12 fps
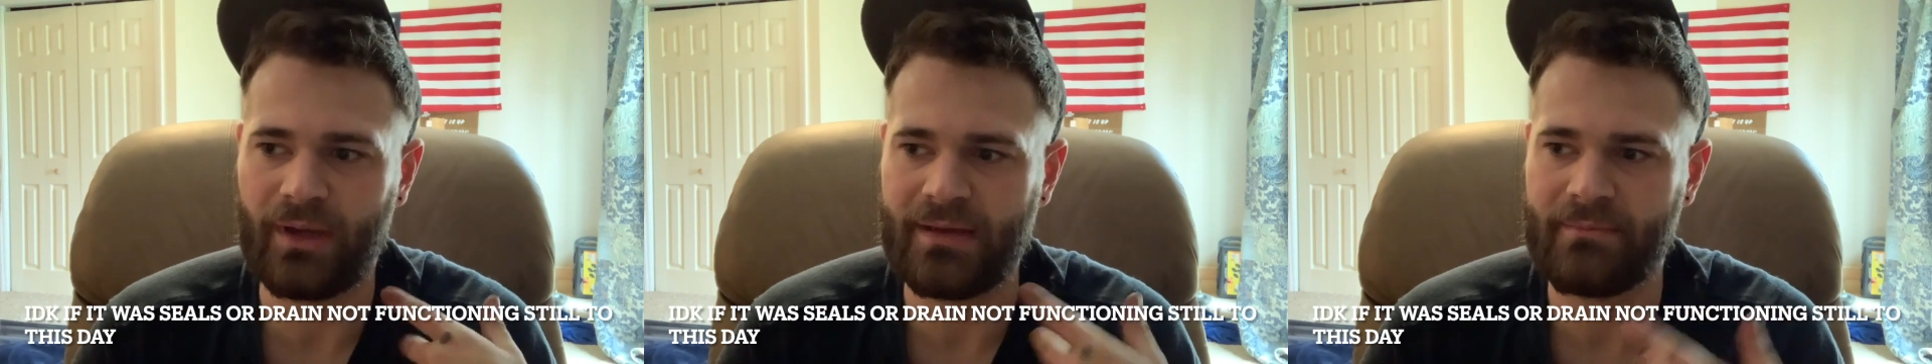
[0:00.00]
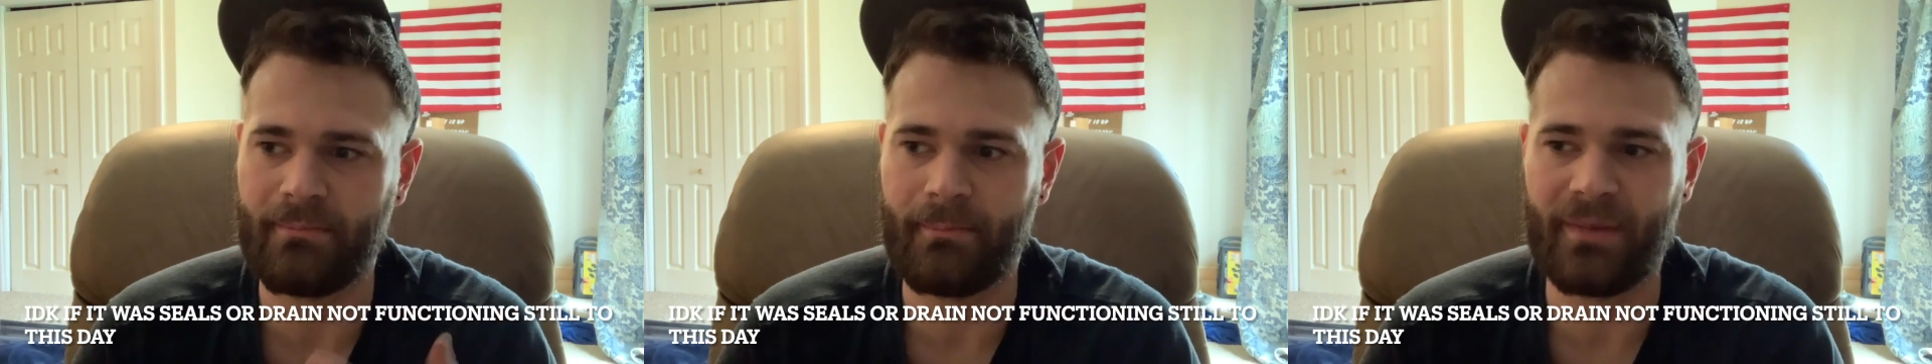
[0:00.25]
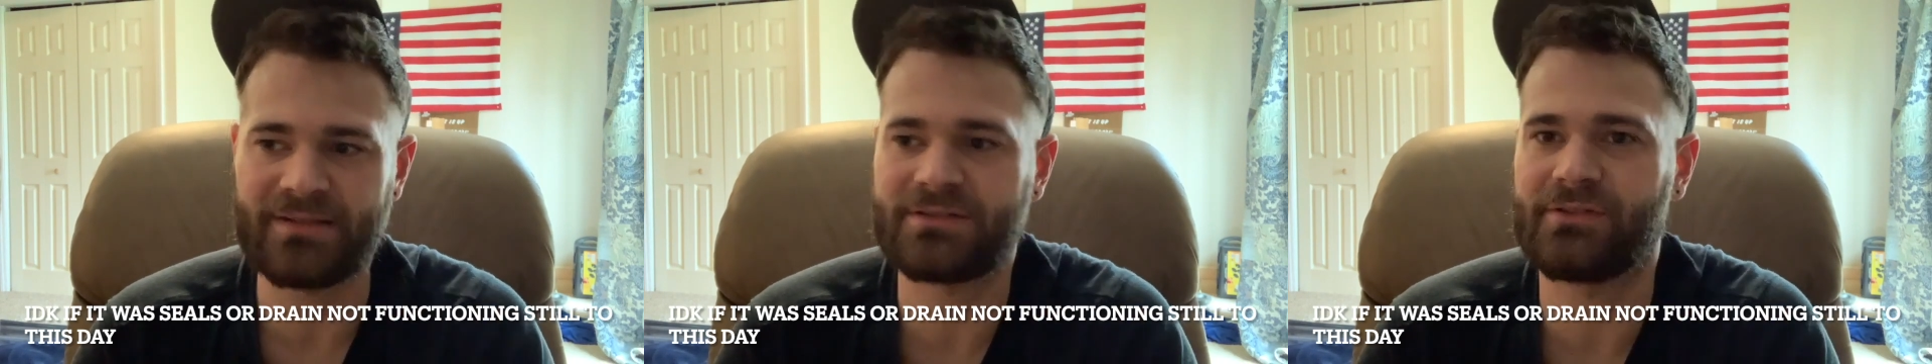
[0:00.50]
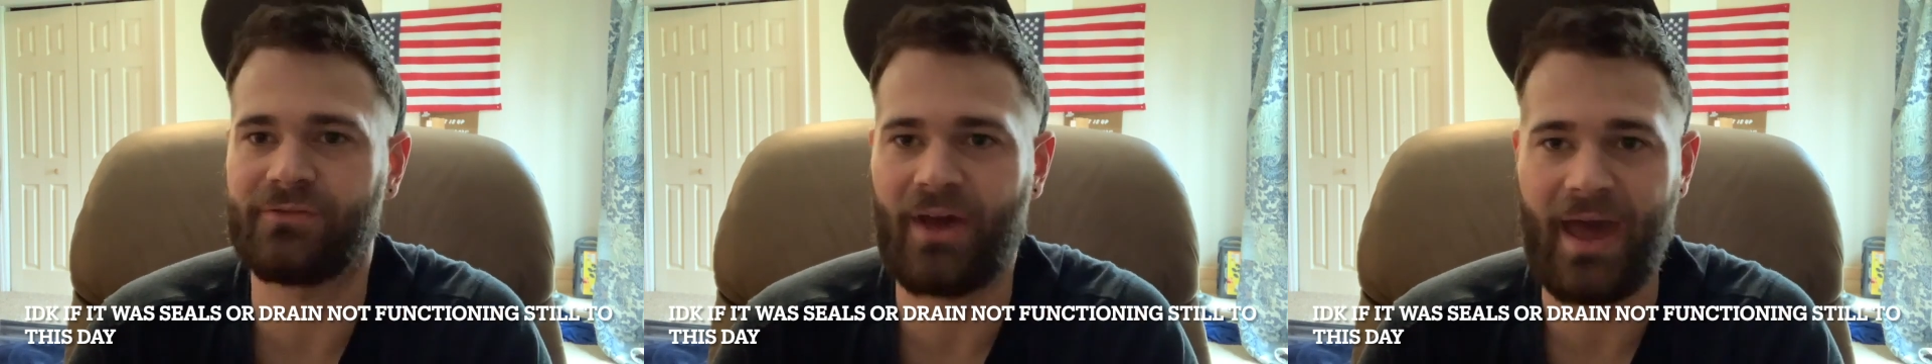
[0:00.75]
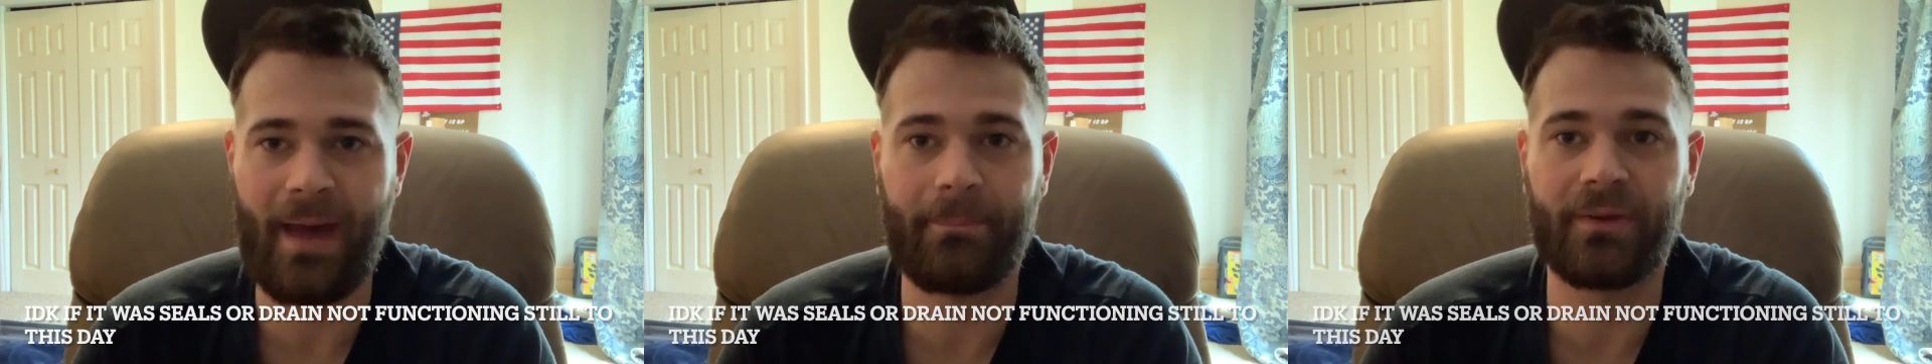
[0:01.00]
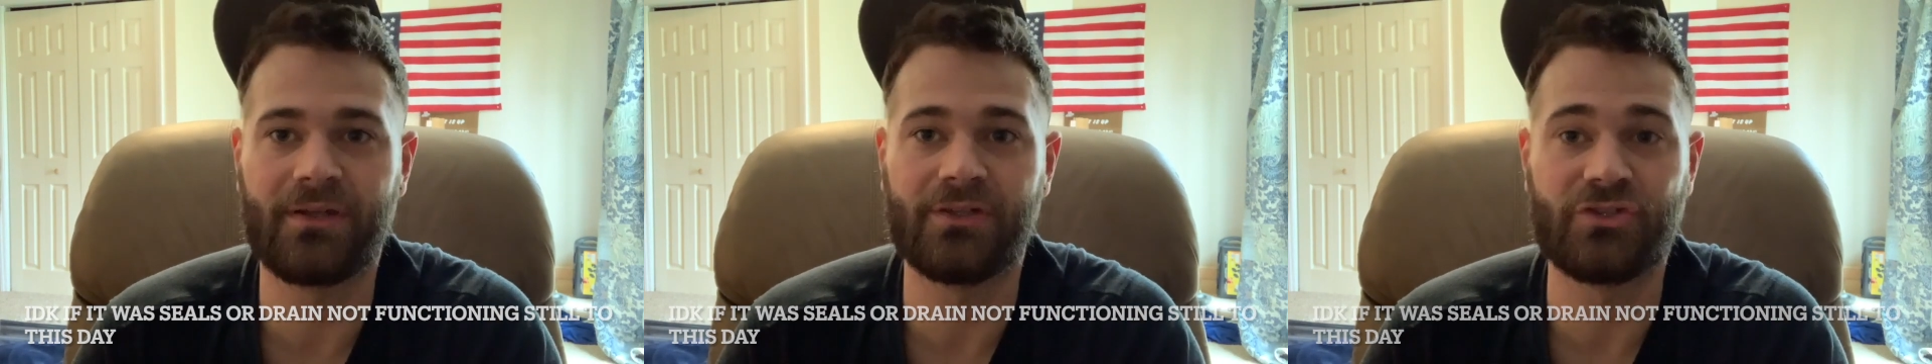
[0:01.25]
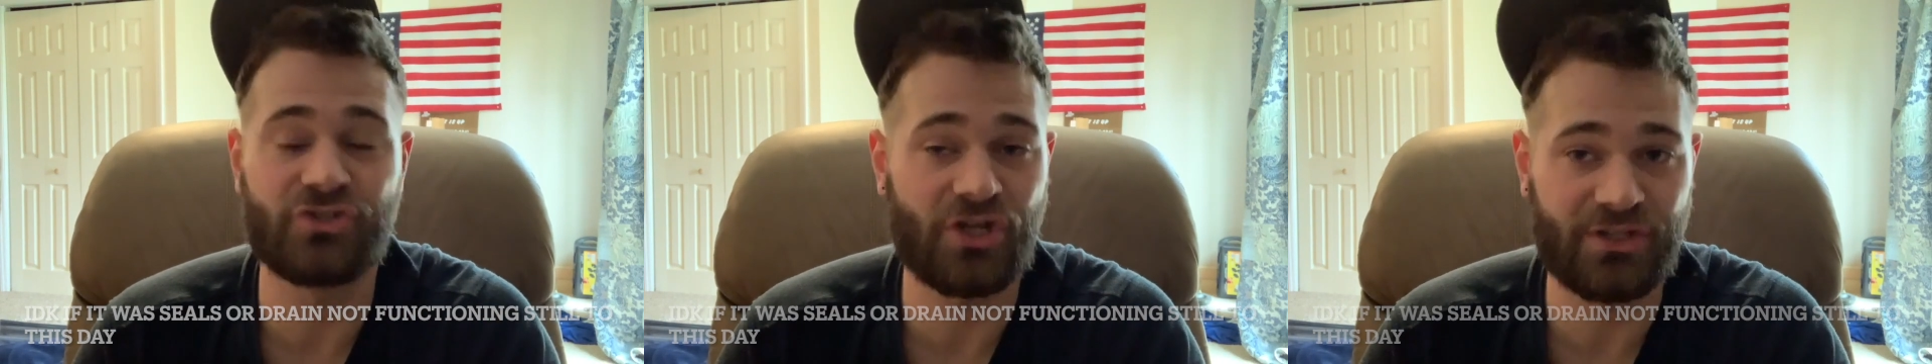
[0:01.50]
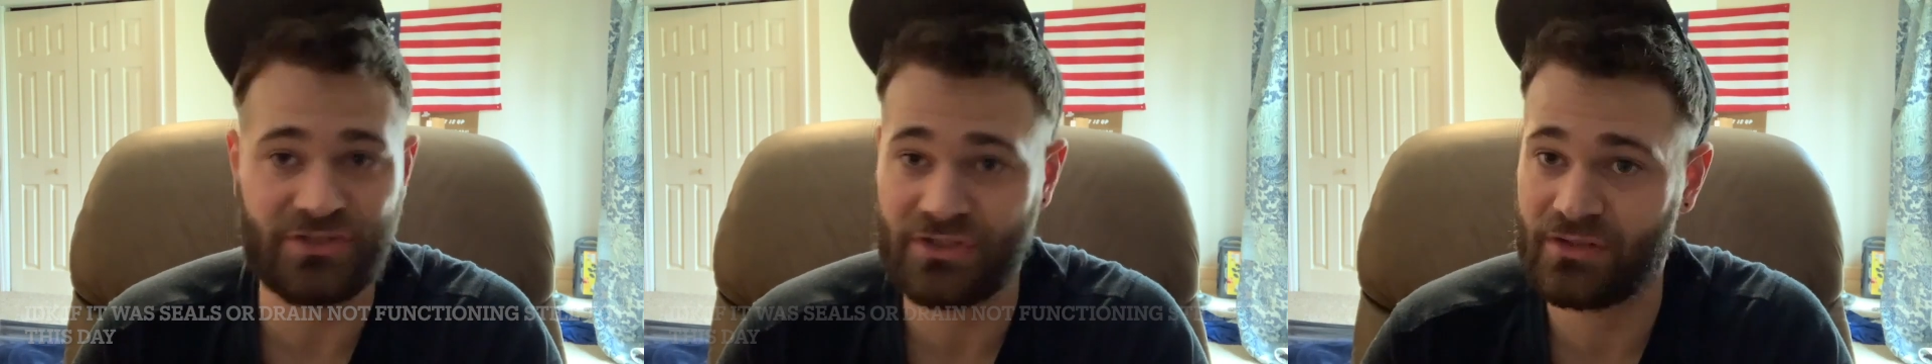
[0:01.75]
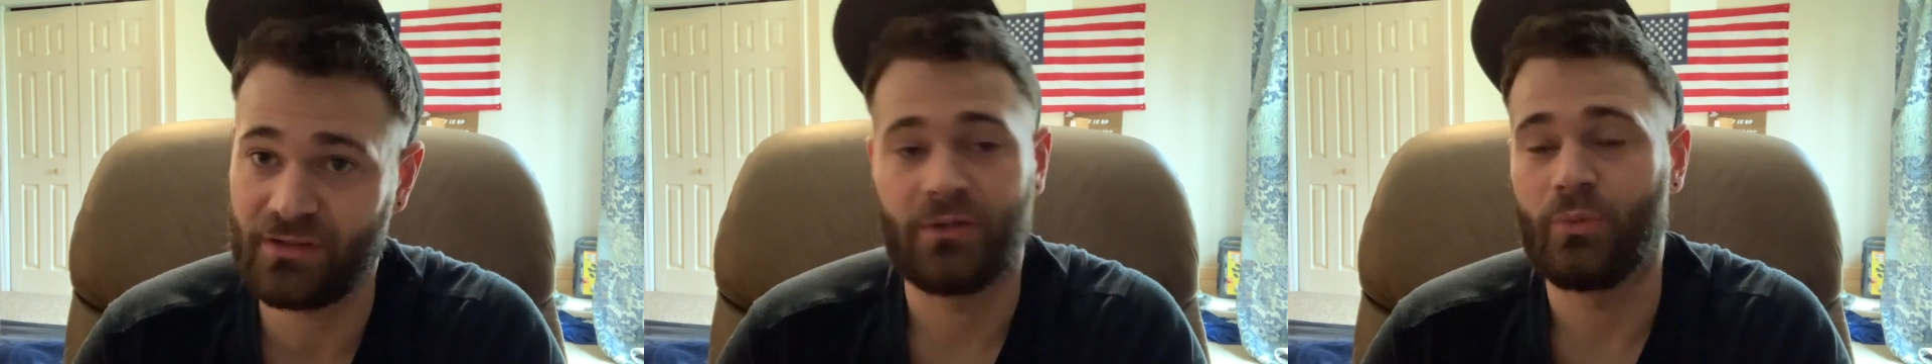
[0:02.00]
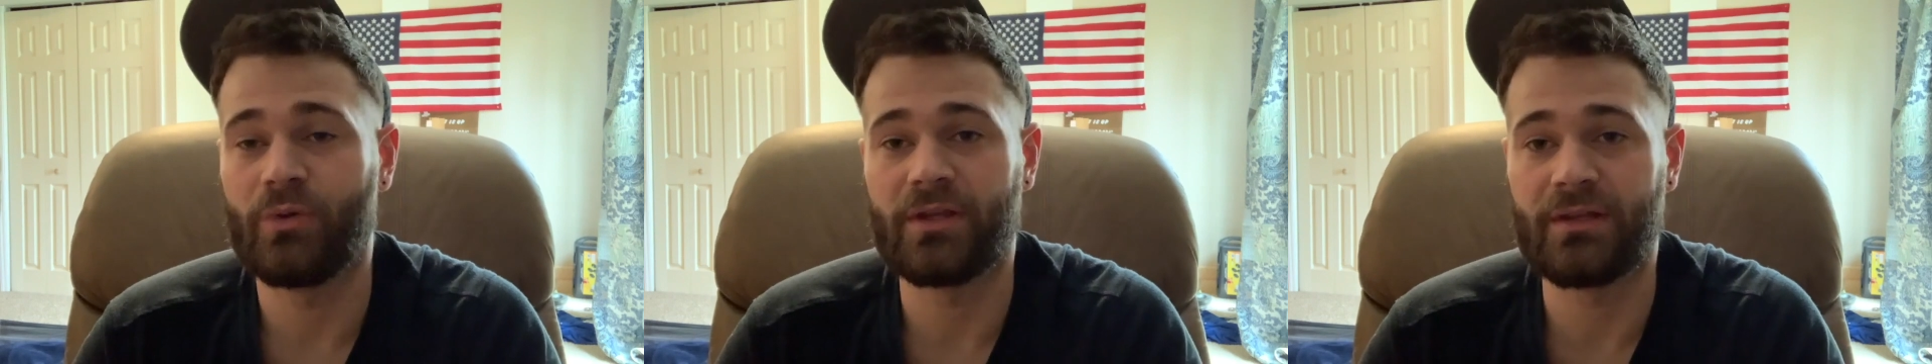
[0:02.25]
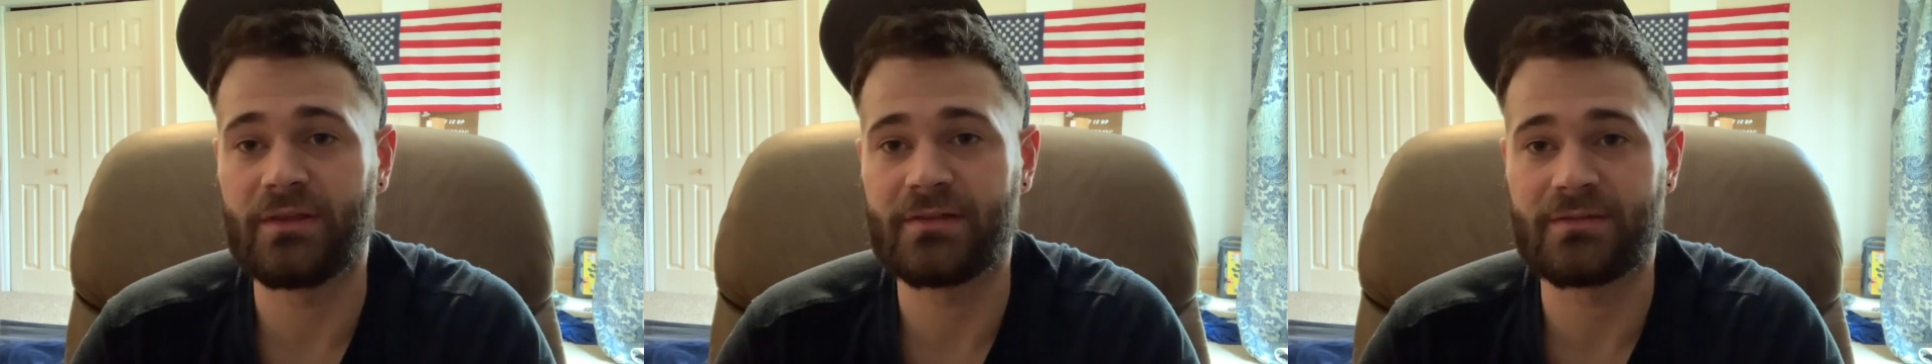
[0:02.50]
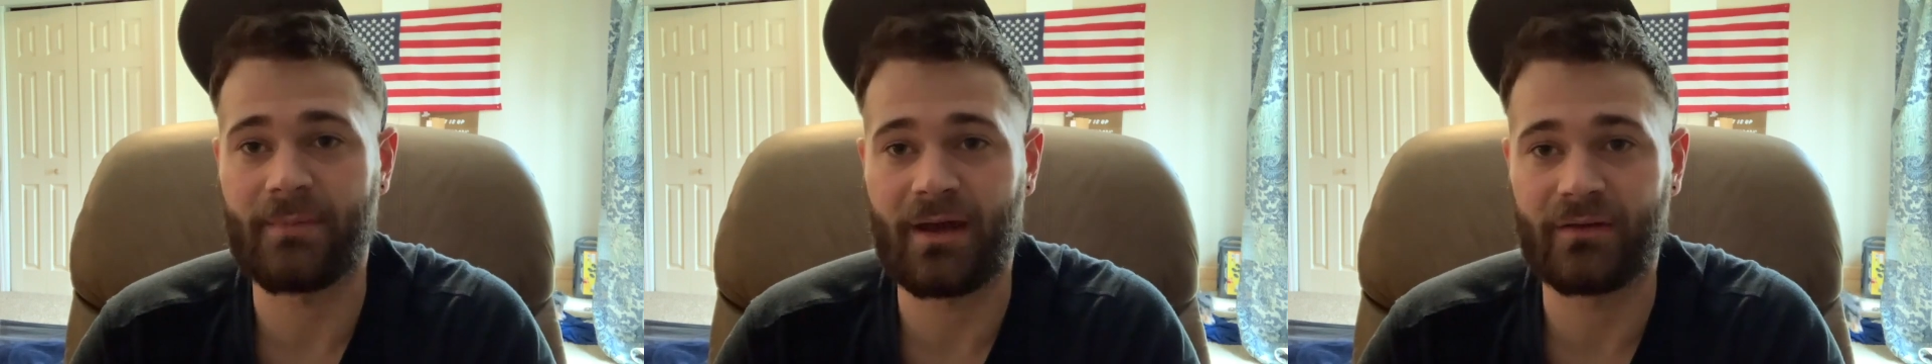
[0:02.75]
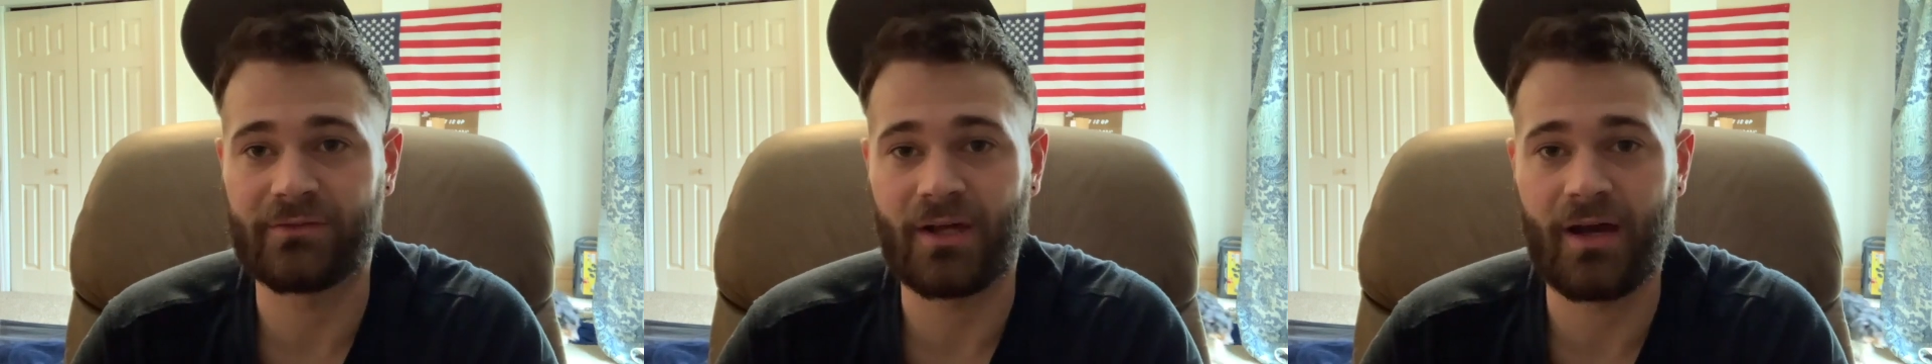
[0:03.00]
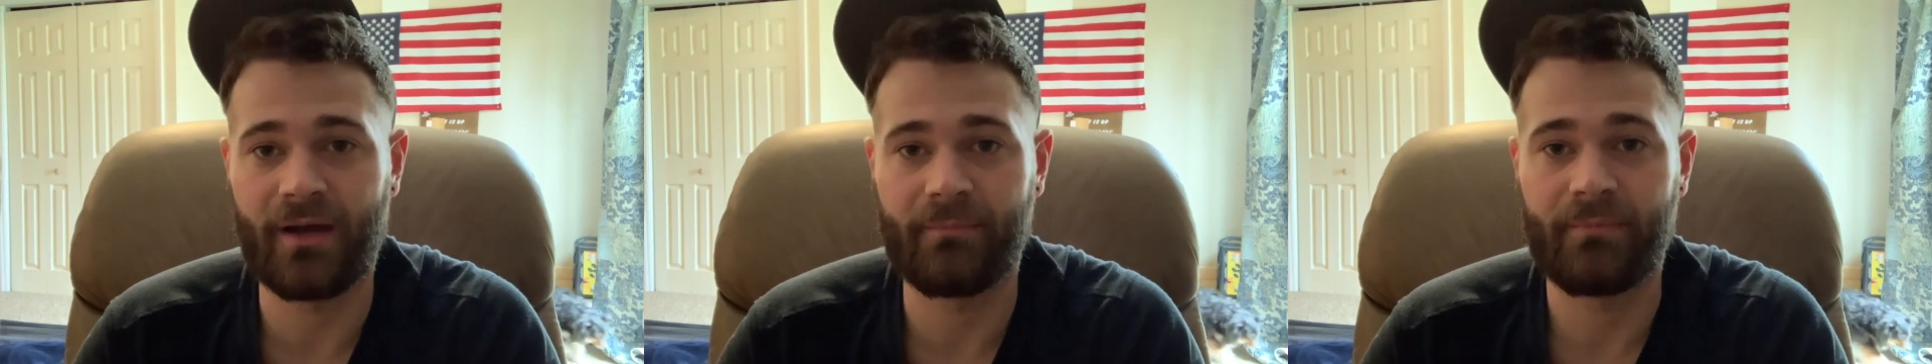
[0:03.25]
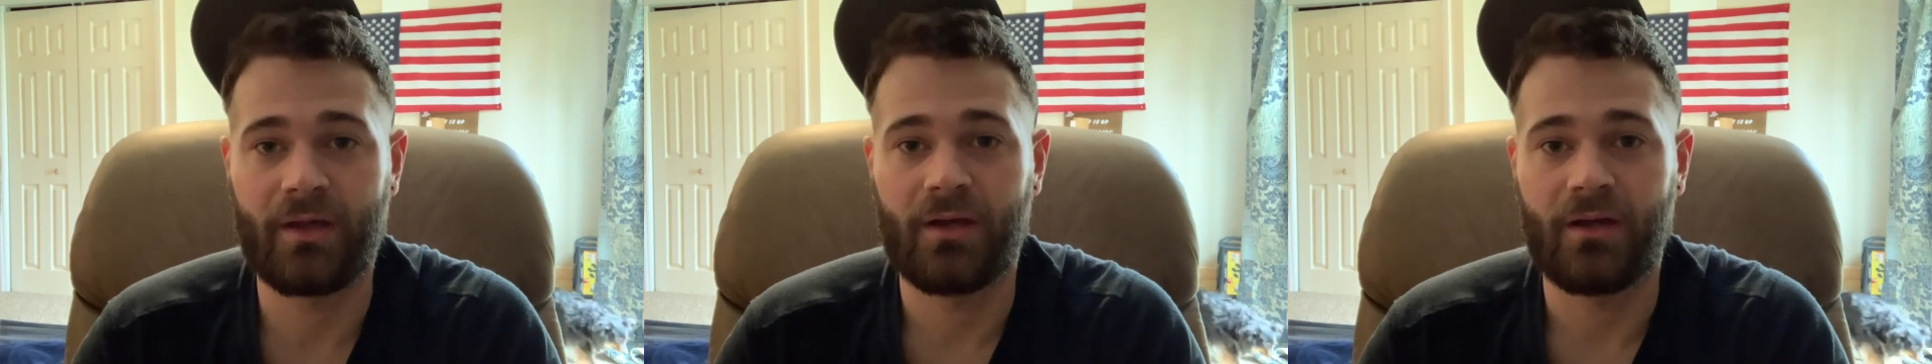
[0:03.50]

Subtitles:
it must have happened just within this amount of time,